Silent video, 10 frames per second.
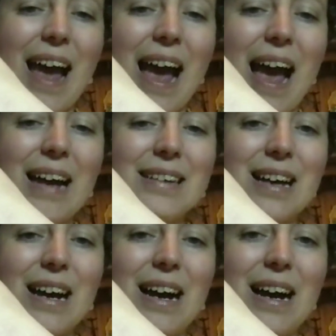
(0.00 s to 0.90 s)

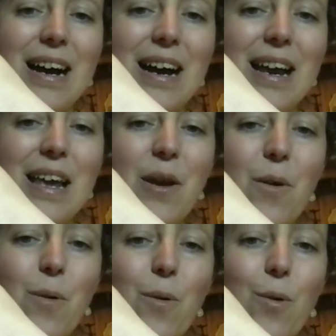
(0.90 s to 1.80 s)
And I
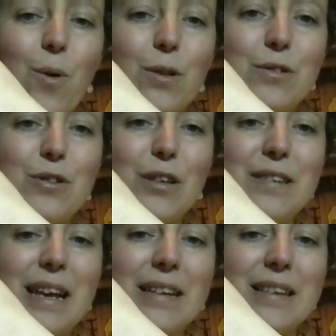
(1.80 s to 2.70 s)

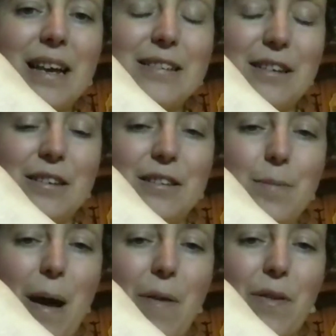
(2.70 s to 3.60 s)
started getting excited
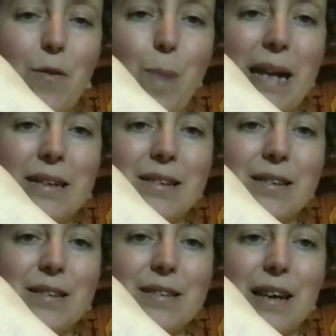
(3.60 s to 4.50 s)
about these
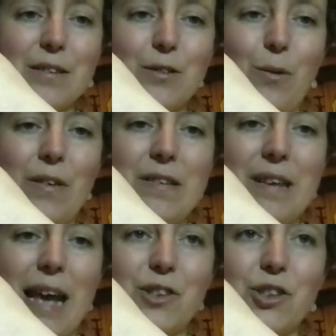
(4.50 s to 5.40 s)
pendants. I saw the
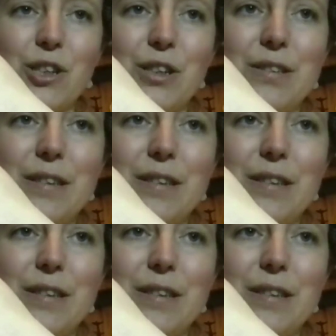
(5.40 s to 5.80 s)
sketches,